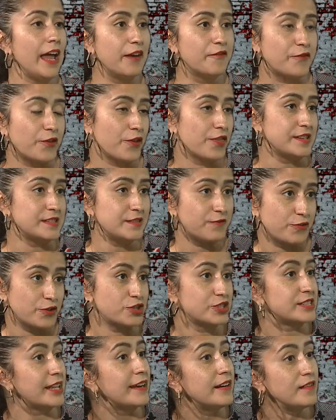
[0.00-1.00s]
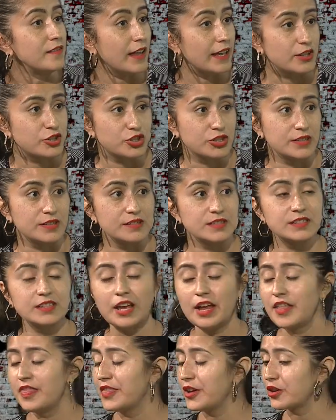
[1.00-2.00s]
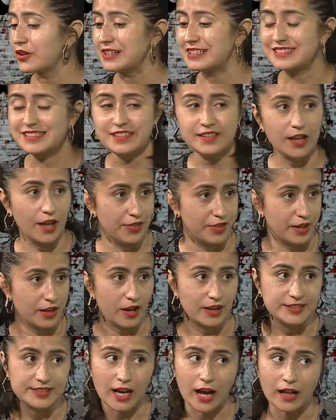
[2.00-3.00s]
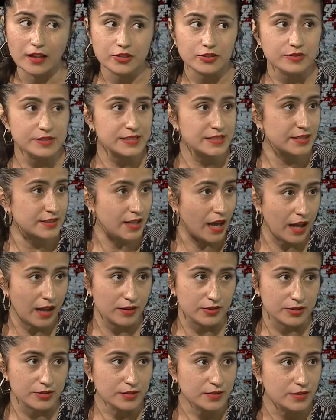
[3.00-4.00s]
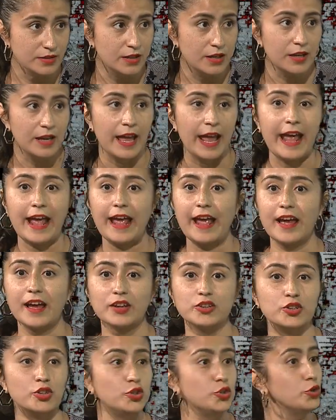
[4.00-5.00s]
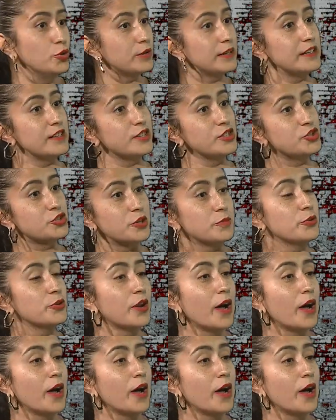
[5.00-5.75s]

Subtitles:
For state elections, there is nothing. A dollar is a dollar, and you can contribute.